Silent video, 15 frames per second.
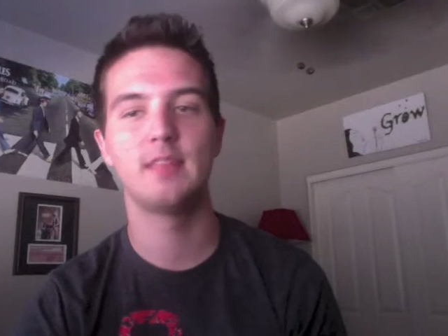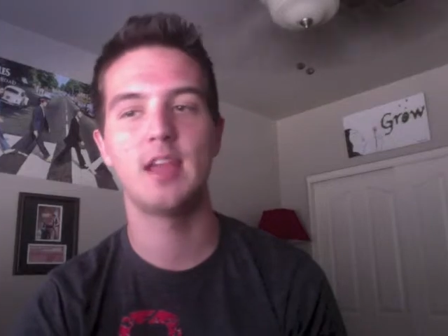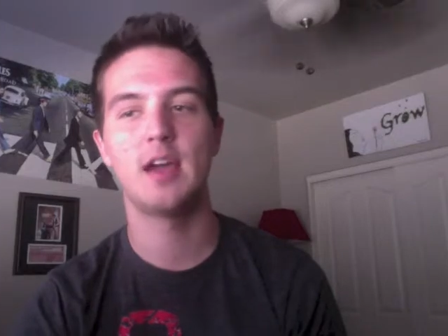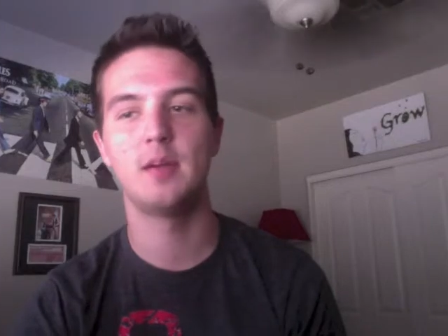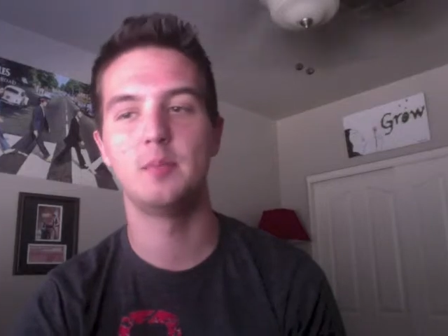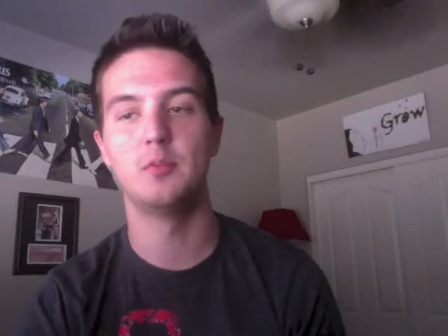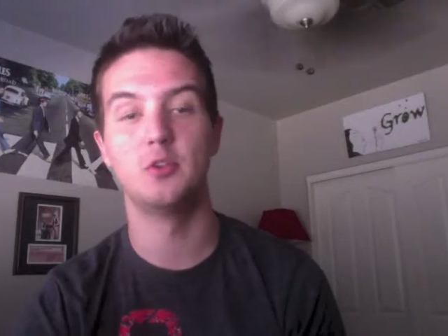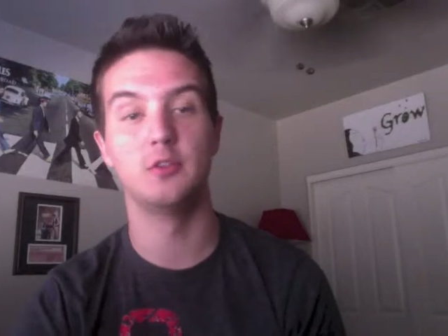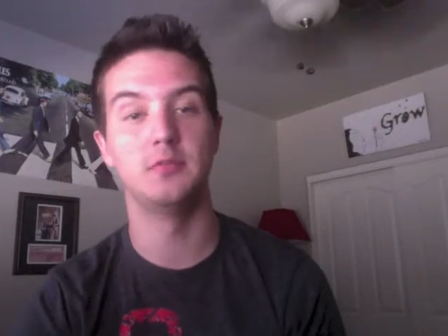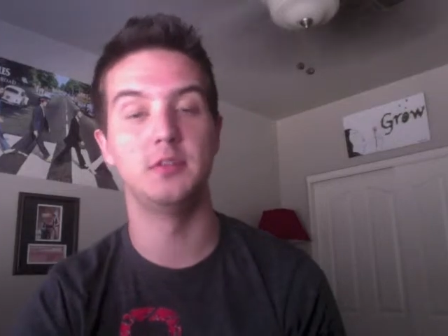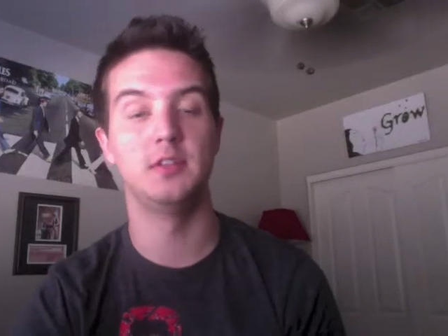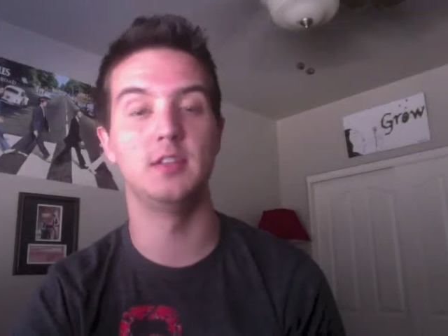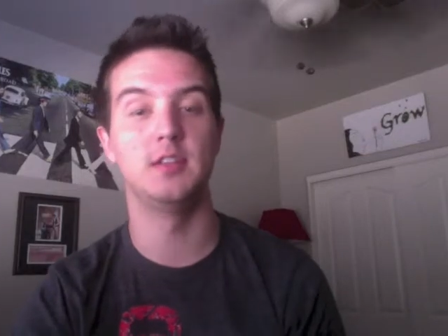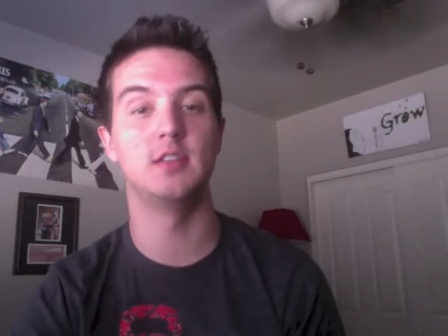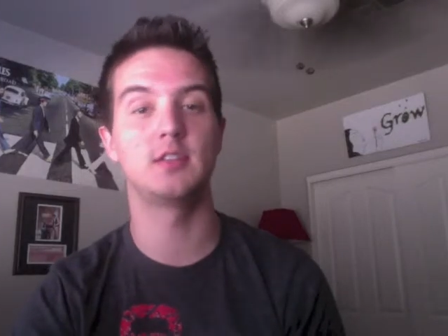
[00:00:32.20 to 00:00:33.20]
more of
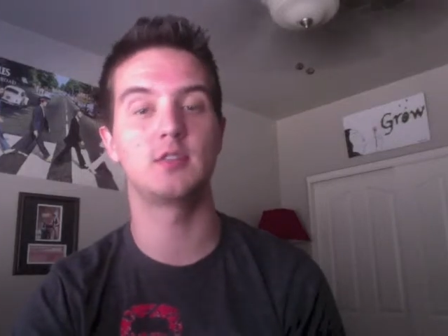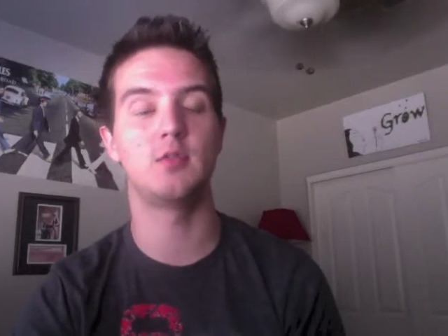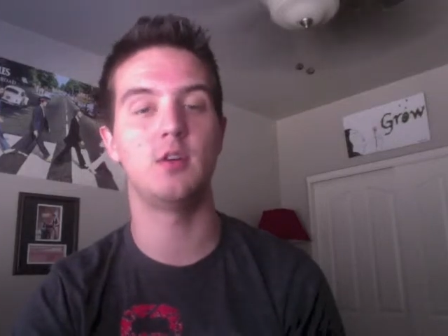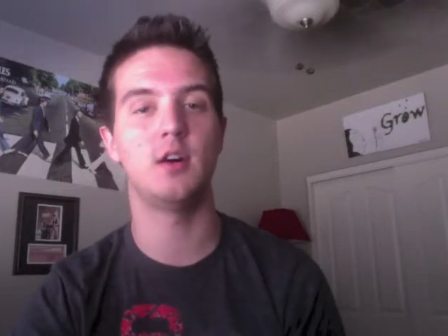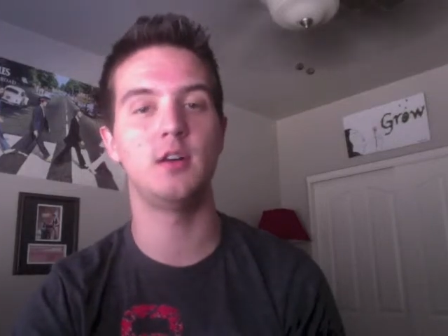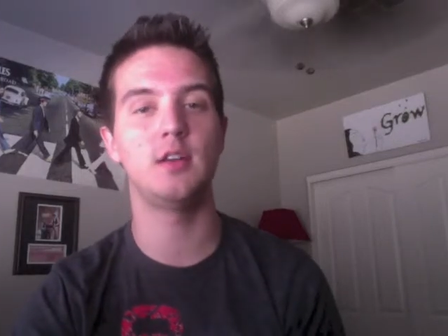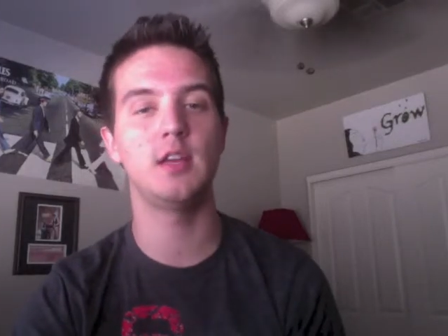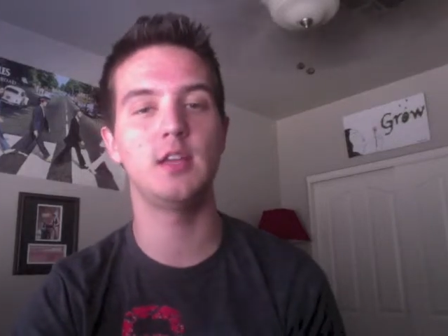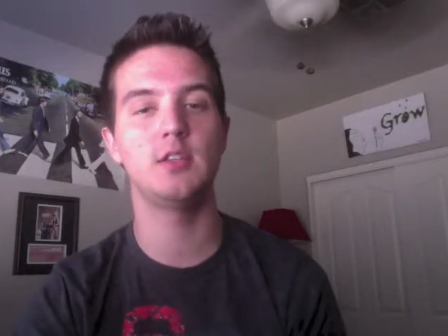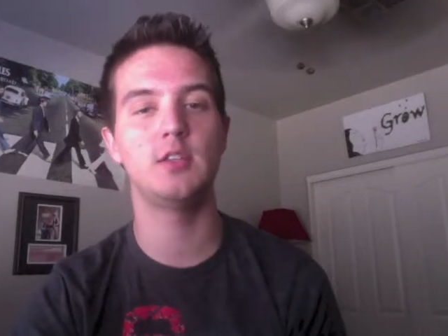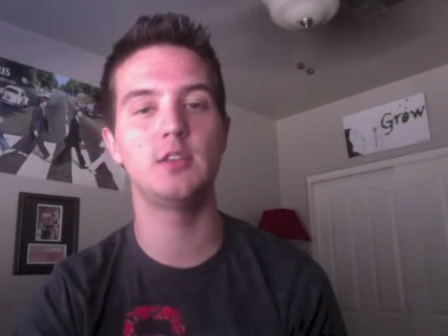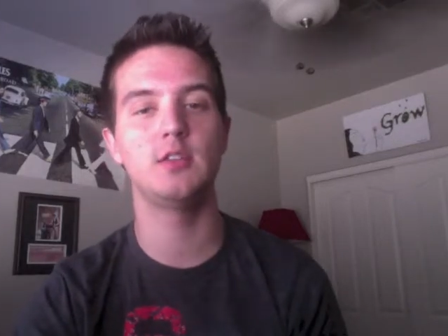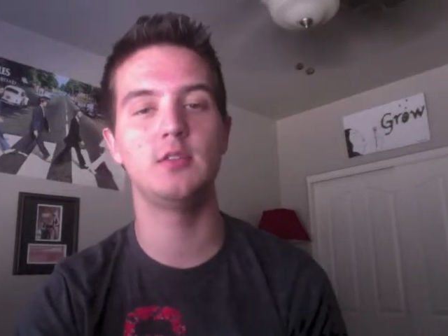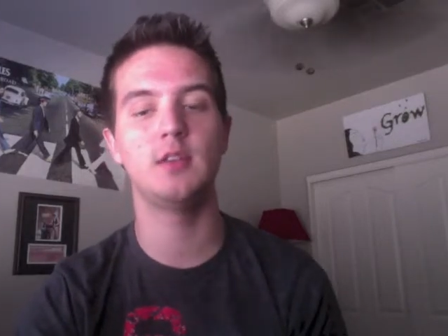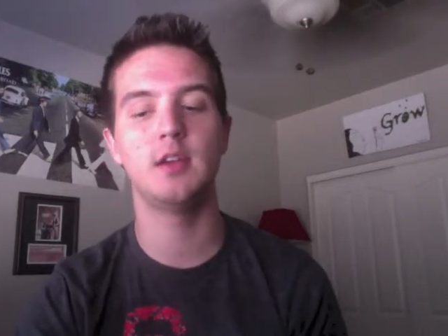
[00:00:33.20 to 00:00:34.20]
a disc quality
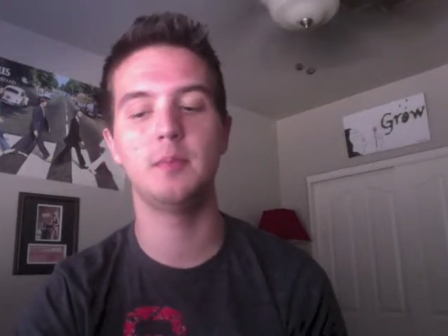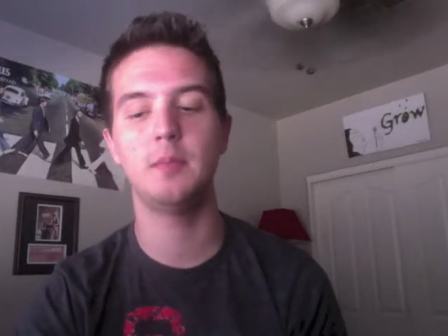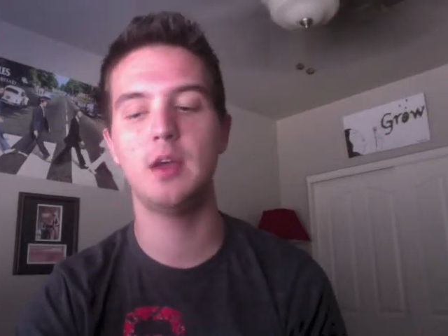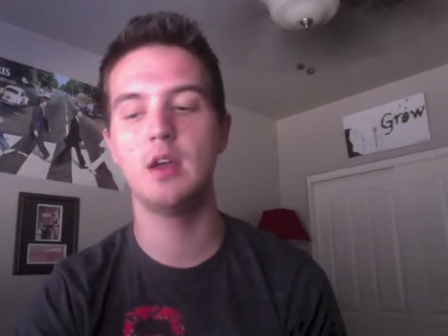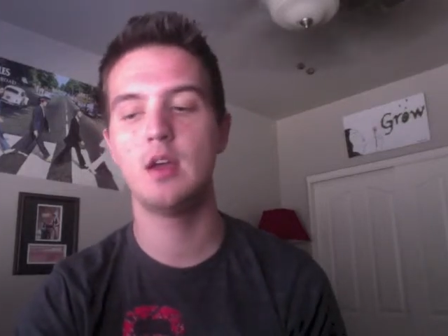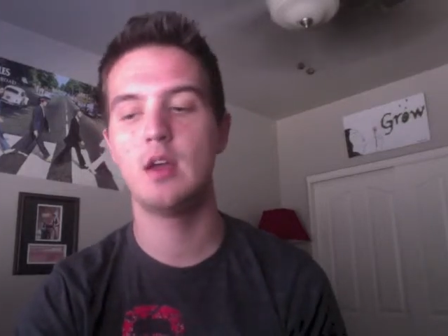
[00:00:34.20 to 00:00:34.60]
to them,